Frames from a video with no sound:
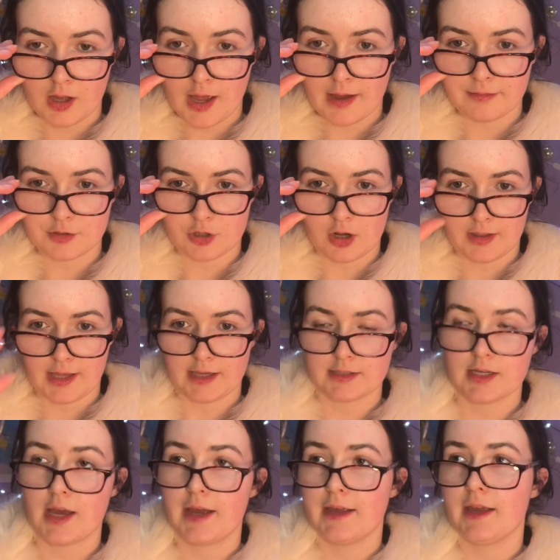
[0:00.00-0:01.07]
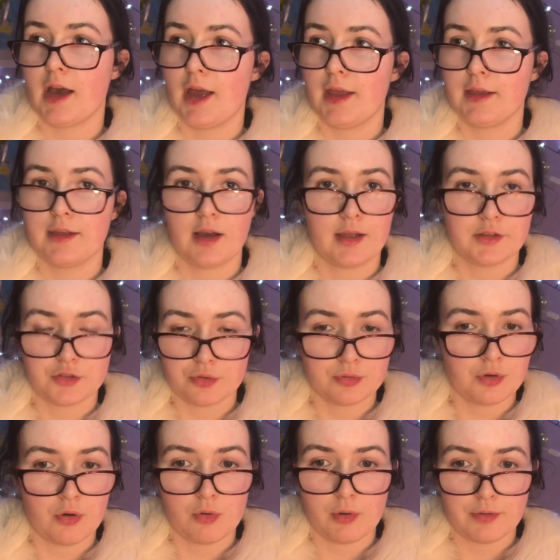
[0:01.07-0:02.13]
After all that, I
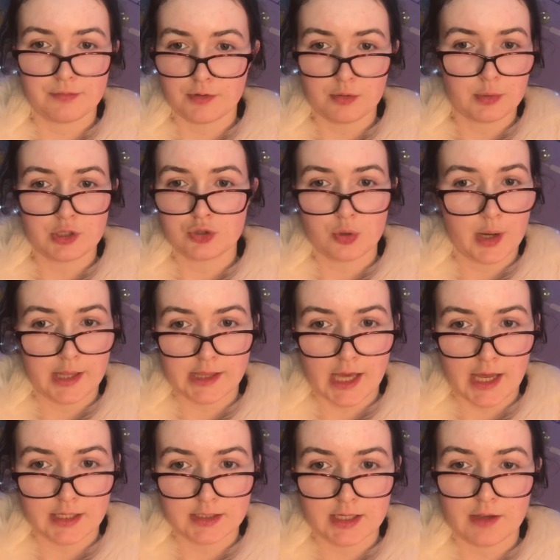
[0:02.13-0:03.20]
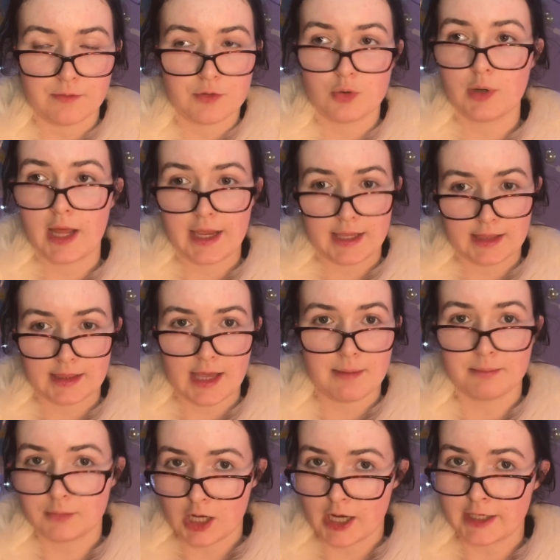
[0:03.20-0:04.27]
don't know if you enjoyed that. If you like
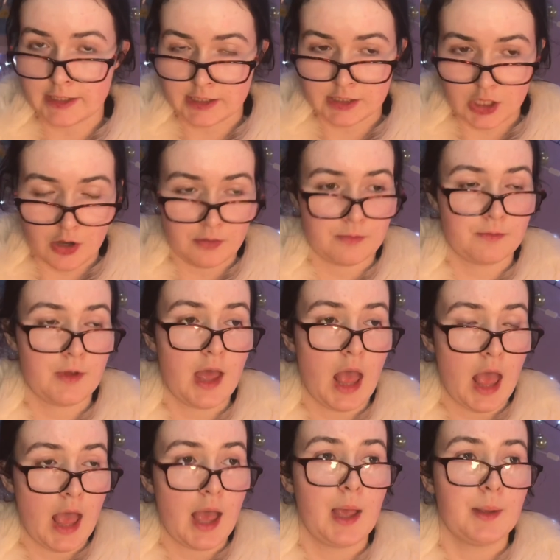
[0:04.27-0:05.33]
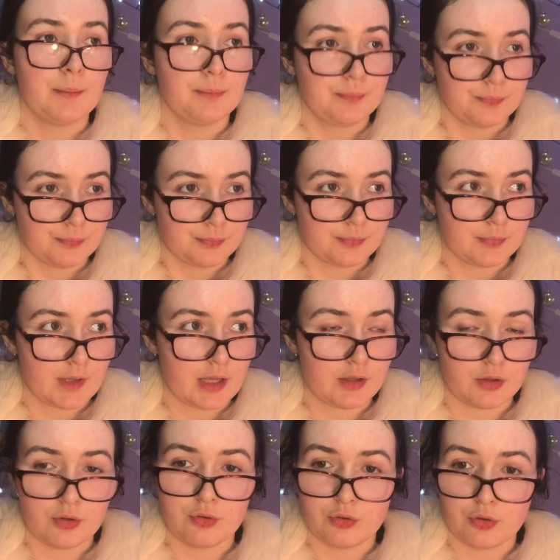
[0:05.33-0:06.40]
them kind of stuff,
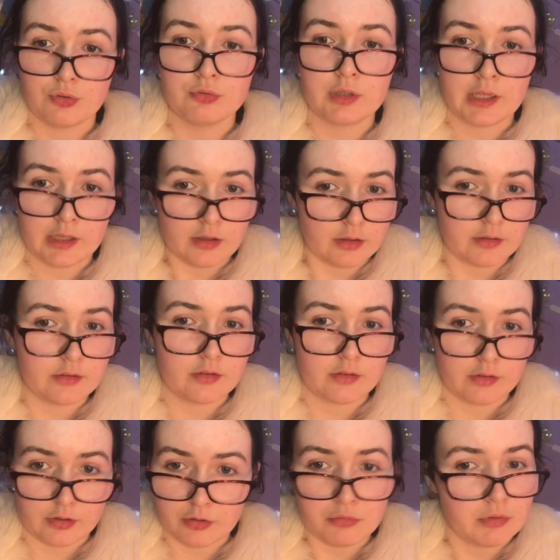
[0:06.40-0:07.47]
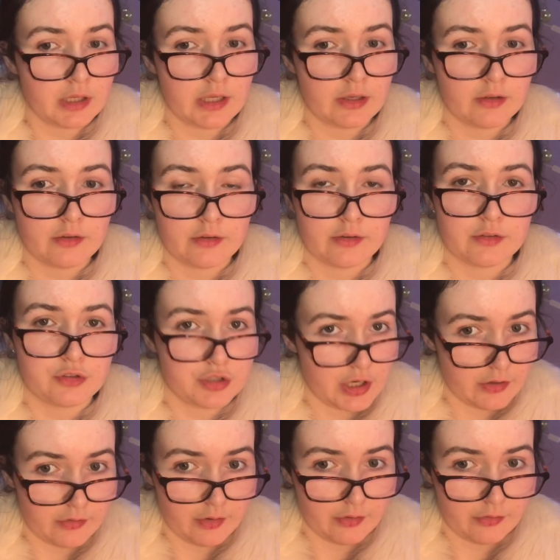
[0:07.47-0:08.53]
you need
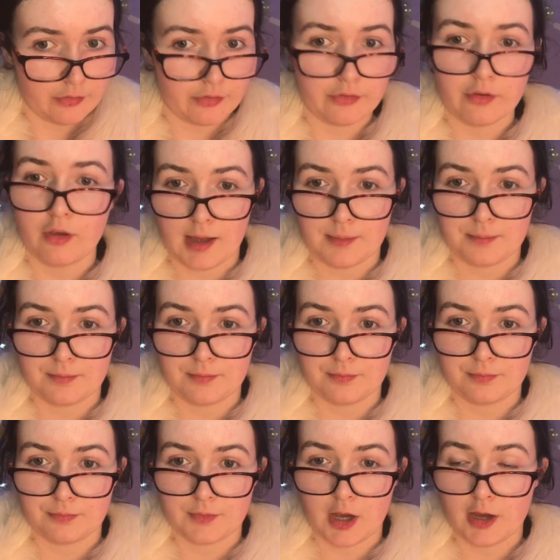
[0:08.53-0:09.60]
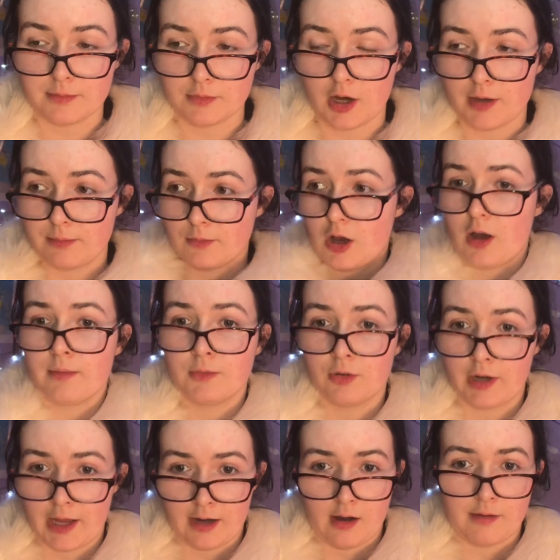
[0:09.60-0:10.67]
Jesus. I'm
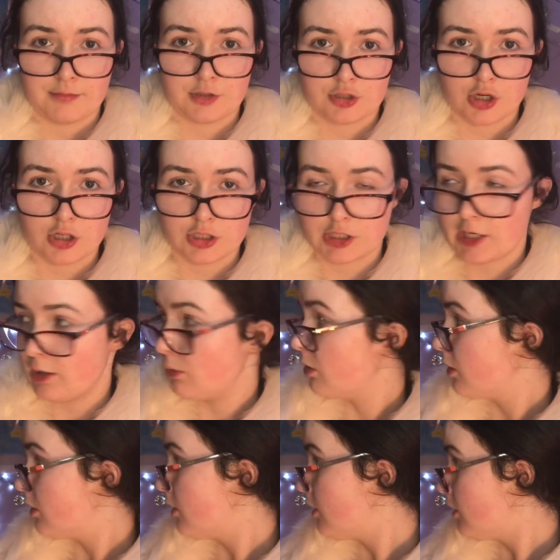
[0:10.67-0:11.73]
going to head off to church now.